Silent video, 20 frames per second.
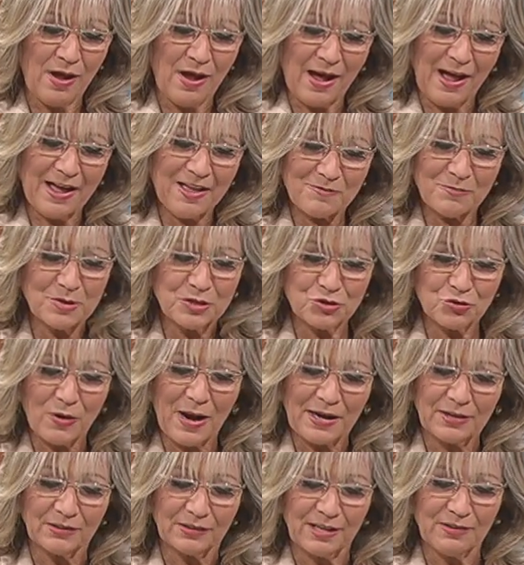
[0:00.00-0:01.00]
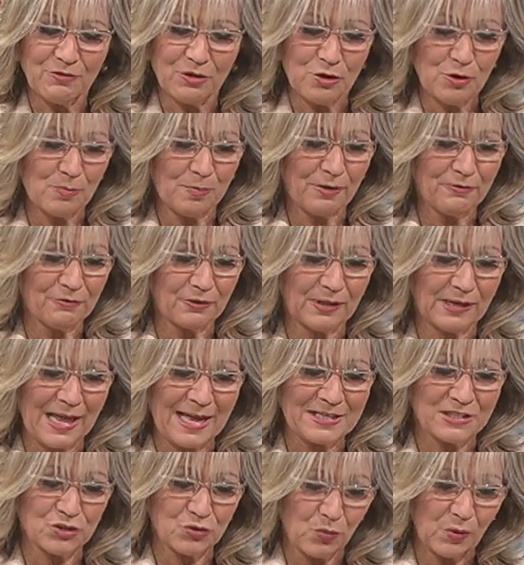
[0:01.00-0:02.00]
I have been trying to leave Cuba for the
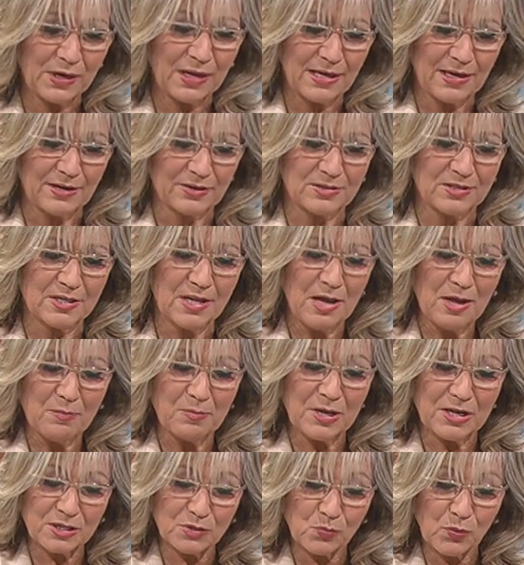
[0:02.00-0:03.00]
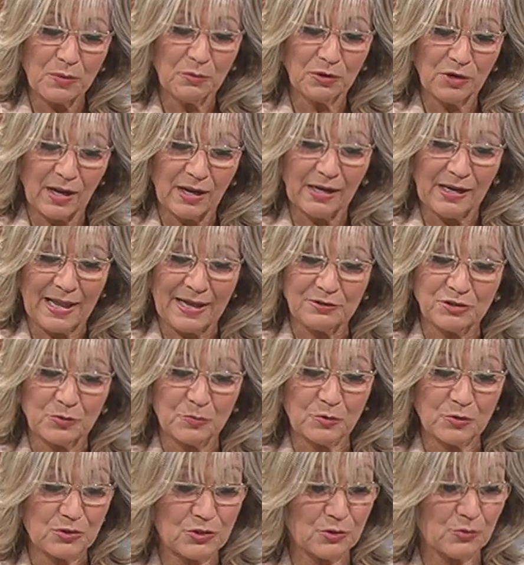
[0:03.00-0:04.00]
last 20 years because we were not allowed to
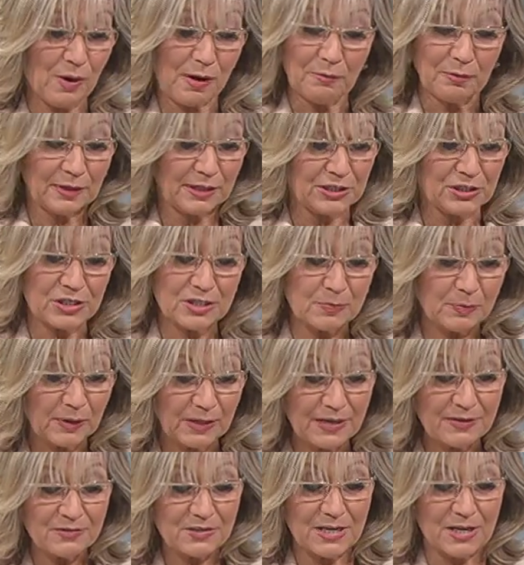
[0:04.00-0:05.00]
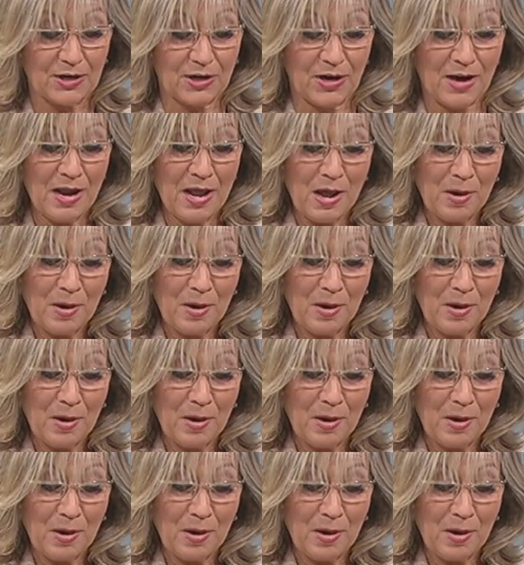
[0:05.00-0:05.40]
pursue our religious beliefs here.